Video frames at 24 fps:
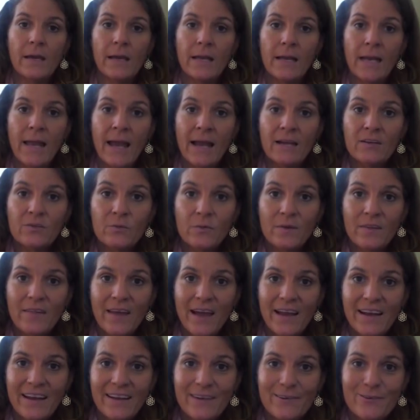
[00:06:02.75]
connect with
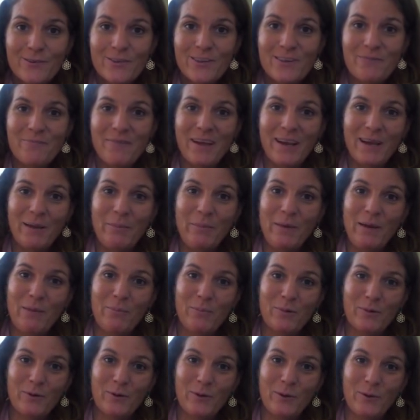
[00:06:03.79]
that energy. Many
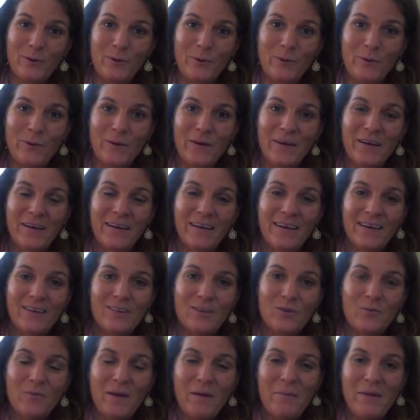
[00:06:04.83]
people who
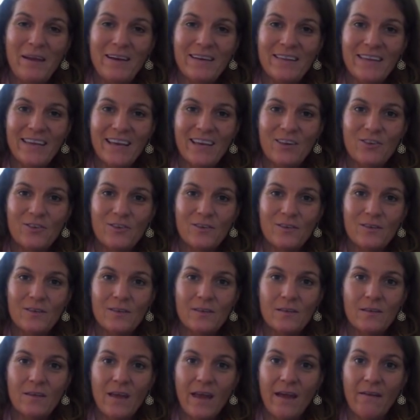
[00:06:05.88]
do my
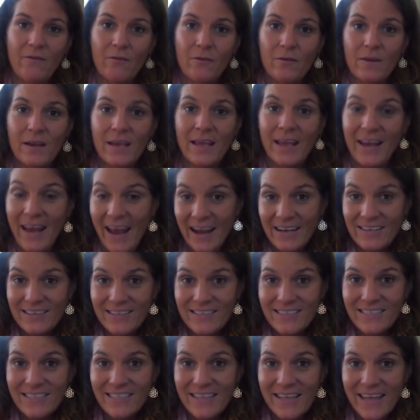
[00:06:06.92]
meditations have already
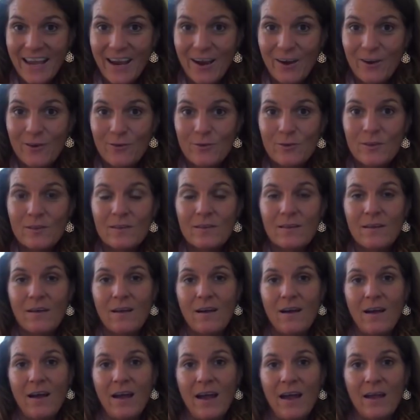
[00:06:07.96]
connected to theirs.
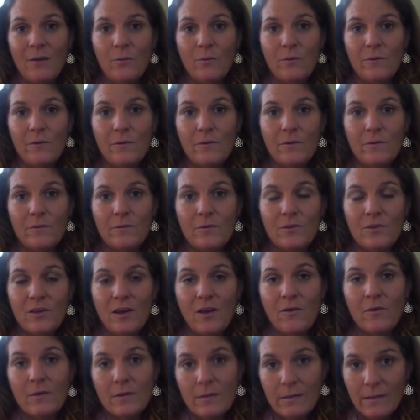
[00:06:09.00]
I will
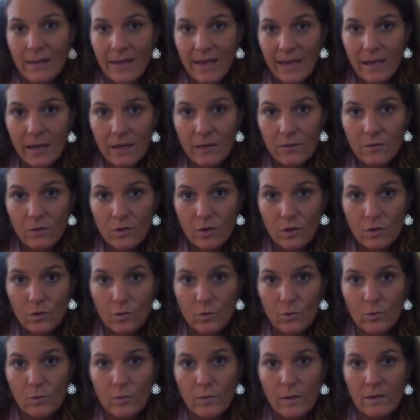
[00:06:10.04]
share a link
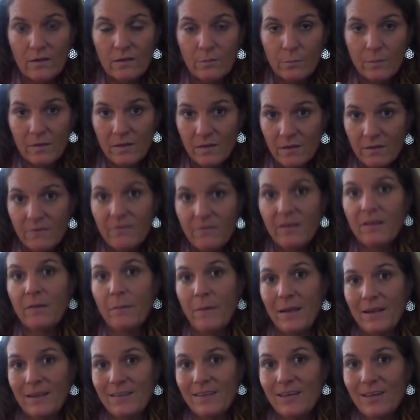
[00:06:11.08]
to a specific
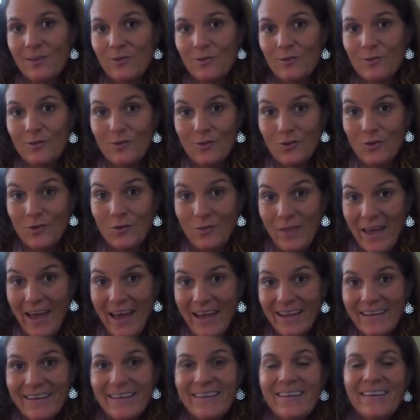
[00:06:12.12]
meditation to do that.